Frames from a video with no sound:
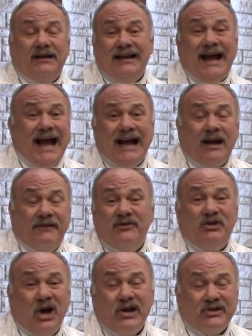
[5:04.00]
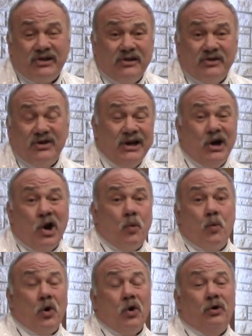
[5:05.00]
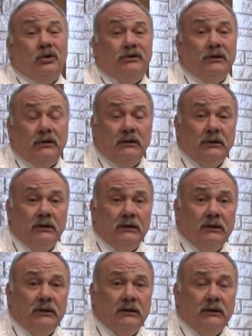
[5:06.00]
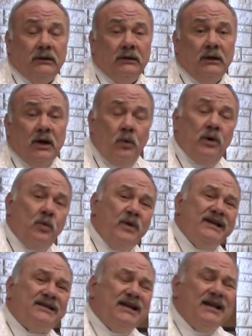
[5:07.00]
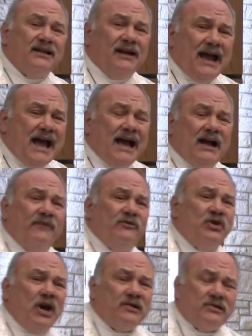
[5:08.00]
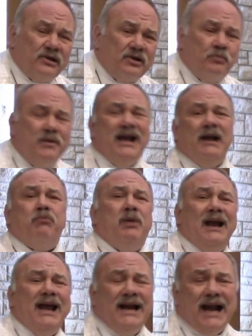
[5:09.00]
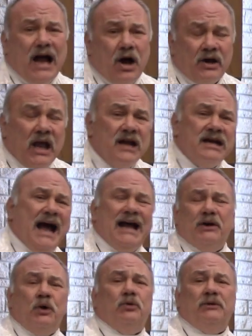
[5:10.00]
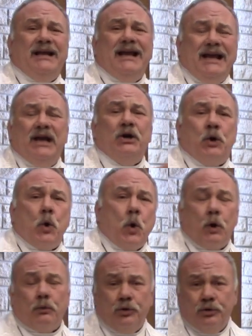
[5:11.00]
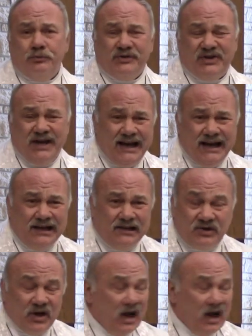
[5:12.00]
lack of justice in our world. When we see the lack of justice being played out, not only in courtroom scenes,